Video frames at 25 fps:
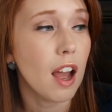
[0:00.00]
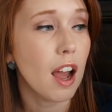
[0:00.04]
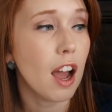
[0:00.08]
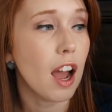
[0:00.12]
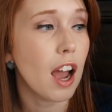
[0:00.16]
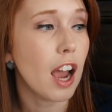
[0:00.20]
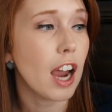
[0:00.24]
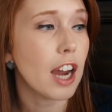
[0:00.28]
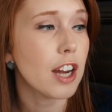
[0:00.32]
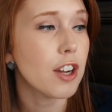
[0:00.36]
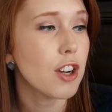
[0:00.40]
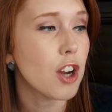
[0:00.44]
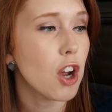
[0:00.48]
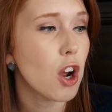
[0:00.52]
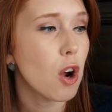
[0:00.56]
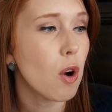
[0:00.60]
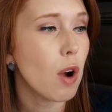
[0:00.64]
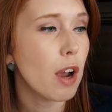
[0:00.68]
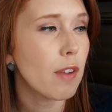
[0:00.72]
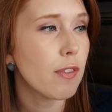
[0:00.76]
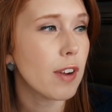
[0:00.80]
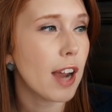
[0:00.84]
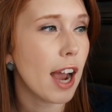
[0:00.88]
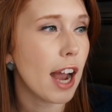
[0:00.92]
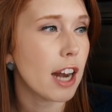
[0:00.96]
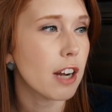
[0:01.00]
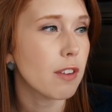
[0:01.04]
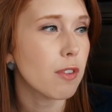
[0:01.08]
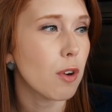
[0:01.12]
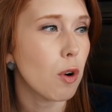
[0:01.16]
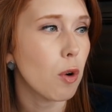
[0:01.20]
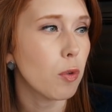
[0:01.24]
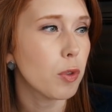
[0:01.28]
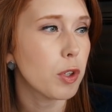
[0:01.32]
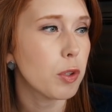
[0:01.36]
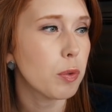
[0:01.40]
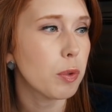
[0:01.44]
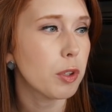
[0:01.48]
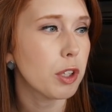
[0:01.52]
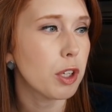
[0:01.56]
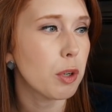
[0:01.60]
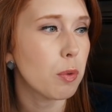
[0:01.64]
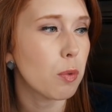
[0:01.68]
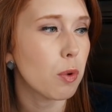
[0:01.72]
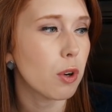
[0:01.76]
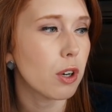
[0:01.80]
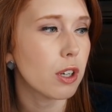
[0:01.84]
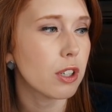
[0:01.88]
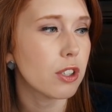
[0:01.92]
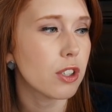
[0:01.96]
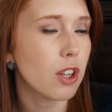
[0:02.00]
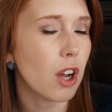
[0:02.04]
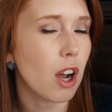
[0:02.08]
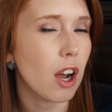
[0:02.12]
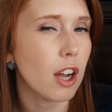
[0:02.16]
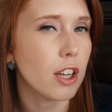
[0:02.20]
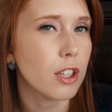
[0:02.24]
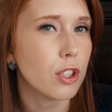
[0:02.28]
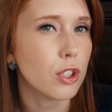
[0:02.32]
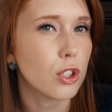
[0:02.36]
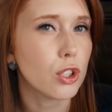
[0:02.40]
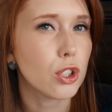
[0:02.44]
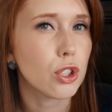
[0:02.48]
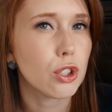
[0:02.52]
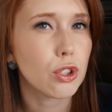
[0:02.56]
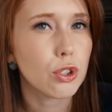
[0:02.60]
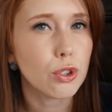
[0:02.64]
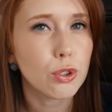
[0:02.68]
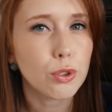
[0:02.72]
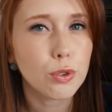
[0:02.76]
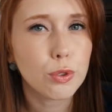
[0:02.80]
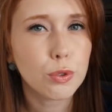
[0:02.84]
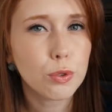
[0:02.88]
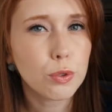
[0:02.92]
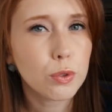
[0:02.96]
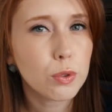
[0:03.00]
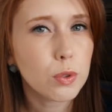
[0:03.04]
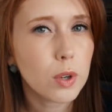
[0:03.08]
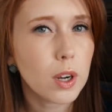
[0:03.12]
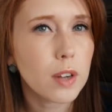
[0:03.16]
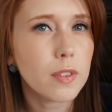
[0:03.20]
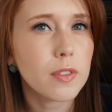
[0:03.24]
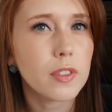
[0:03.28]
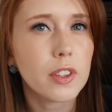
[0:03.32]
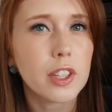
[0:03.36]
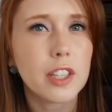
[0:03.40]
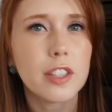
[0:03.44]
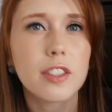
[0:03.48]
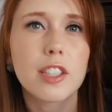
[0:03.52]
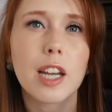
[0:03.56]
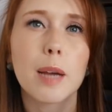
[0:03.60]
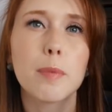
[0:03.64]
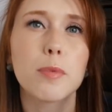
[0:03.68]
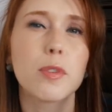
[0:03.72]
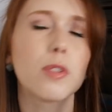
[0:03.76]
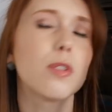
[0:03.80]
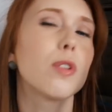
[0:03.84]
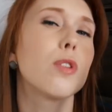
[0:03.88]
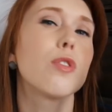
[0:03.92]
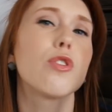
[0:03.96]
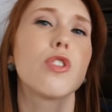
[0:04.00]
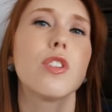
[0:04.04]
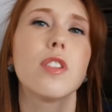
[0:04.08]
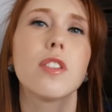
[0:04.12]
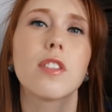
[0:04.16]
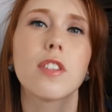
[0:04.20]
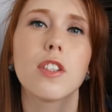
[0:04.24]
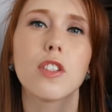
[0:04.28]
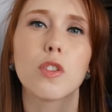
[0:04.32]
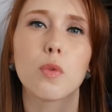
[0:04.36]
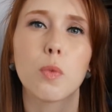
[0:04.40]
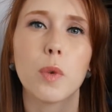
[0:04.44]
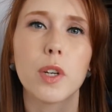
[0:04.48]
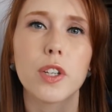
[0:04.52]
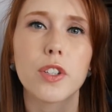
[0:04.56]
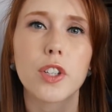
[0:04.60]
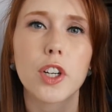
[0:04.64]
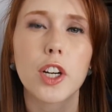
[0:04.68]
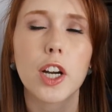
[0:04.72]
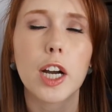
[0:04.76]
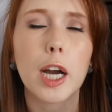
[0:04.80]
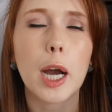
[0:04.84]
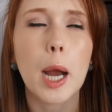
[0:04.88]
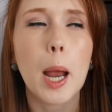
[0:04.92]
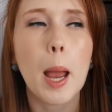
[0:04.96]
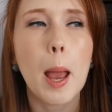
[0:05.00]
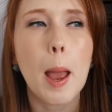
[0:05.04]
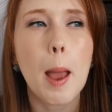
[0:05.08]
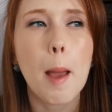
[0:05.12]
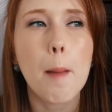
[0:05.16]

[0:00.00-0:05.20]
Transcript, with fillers: I know I've kind of only really worked on 2 of these types of lotions this winter,